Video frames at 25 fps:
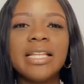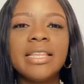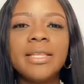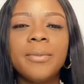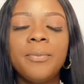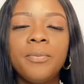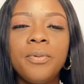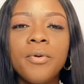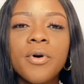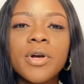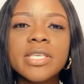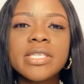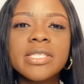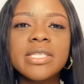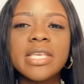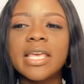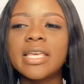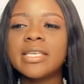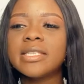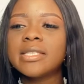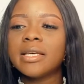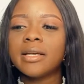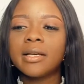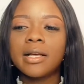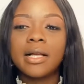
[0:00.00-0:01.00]
book
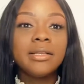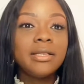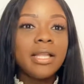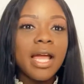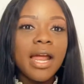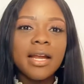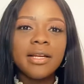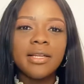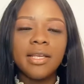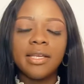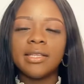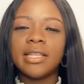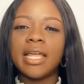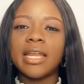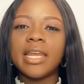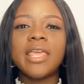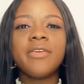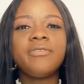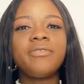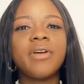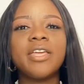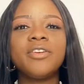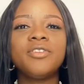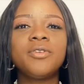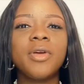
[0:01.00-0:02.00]
says clearly that
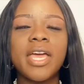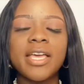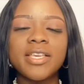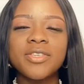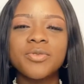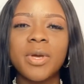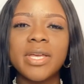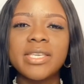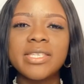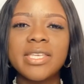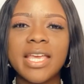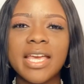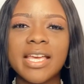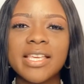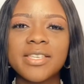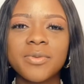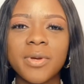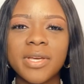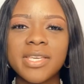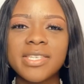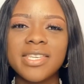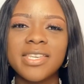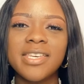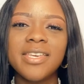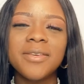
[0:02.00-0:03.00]
if I do
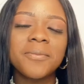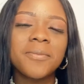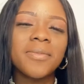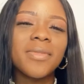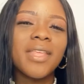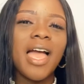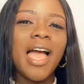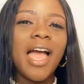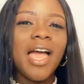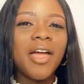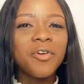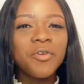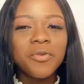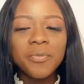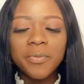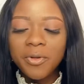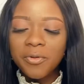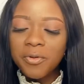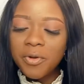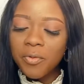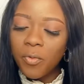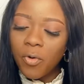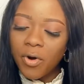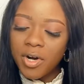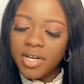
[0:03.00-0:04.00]
XYZ, I will be
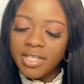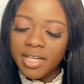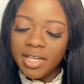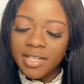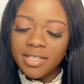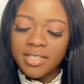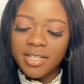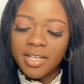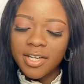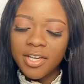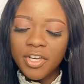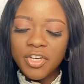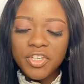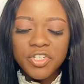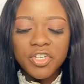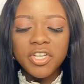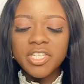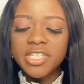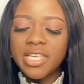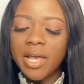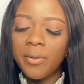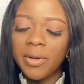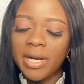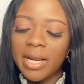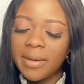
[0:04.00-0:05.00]
rewarded. Do you
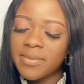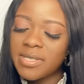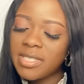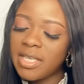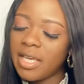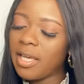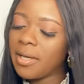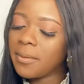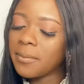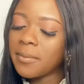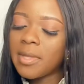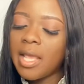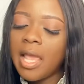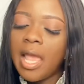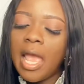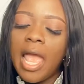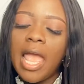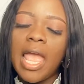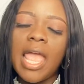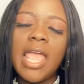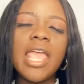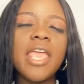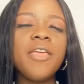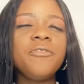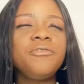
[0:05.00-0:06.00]
understand what I'm saying?
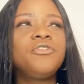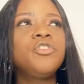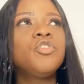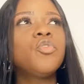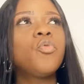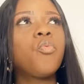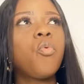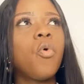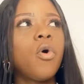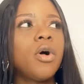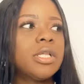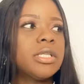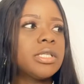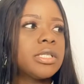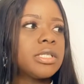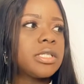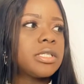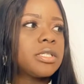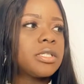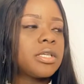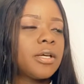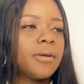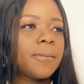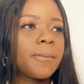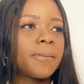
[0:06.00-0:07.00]
If you want
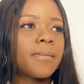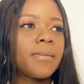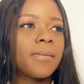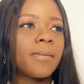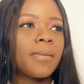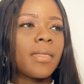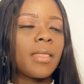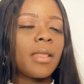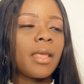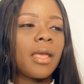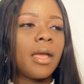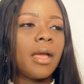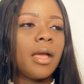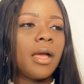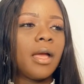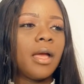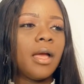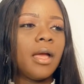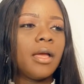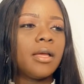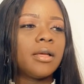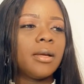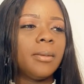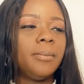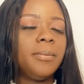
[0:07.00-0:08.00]

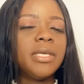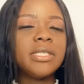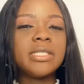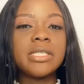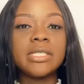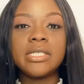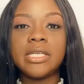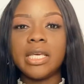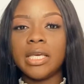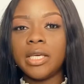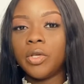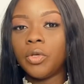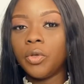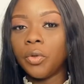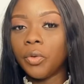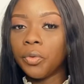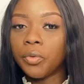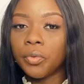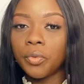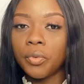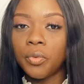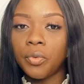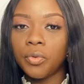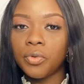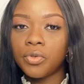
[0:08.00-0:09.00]
me to take you
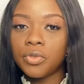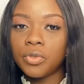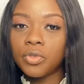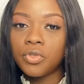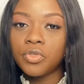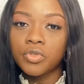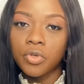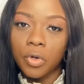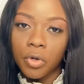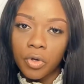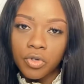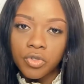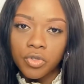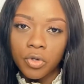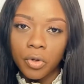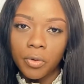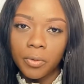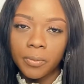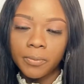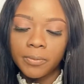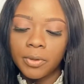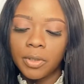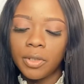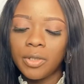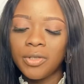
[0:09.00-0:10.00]
through structure,
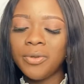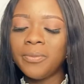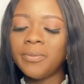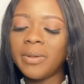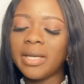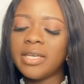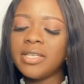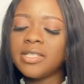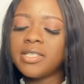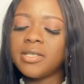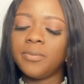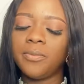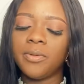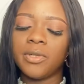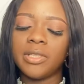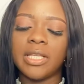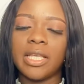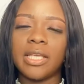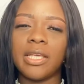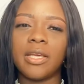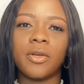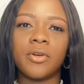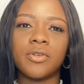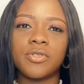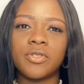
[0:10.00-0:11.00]
you might need to book
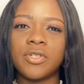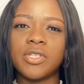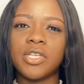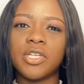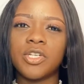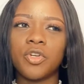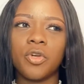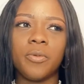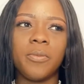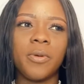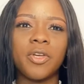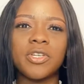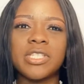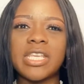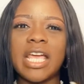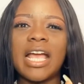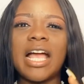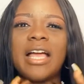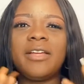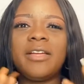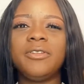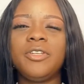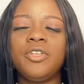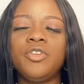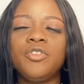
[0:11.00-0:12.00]
like a consultation, because I
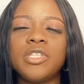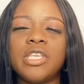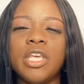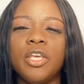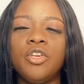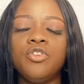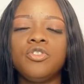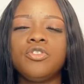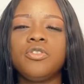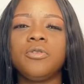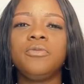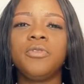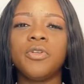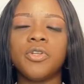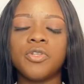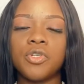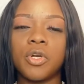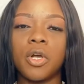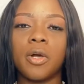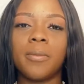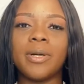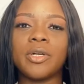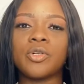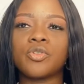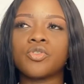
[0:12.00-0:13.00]
can't use a YouTube video to
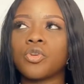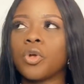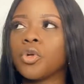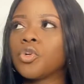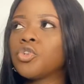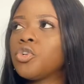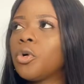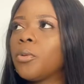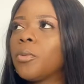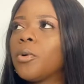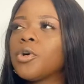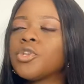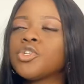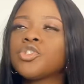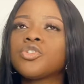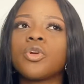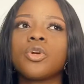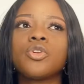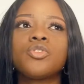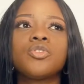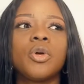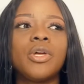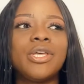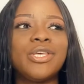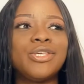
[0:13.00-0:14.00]
talk about structure, because
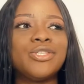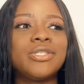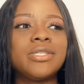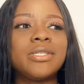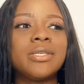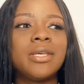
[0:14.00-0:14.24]
structure is